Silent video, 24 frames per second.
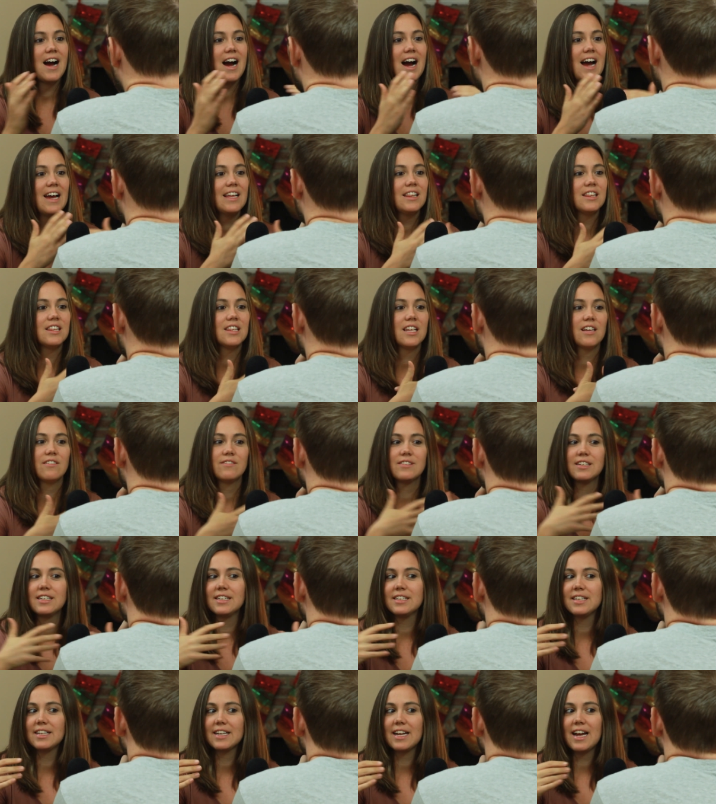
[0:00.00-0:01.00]
I loved
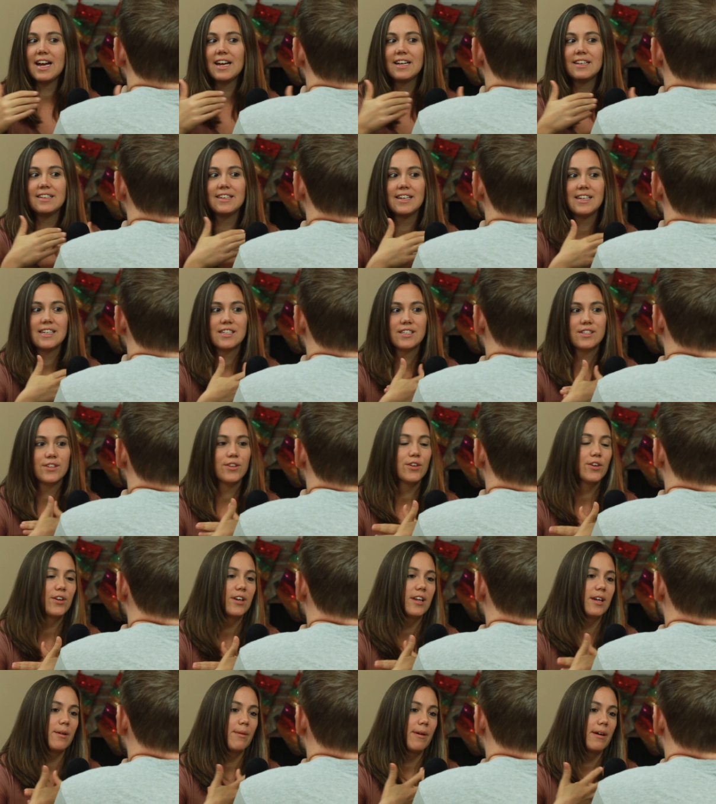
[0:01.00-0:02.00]
it. Like I liked
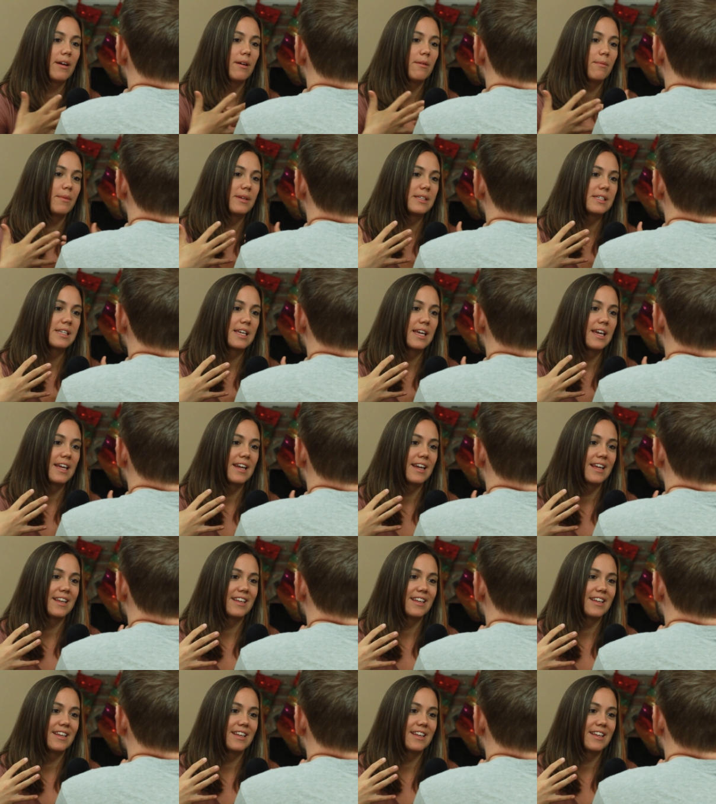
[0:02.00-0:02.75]
learning about him as a kid.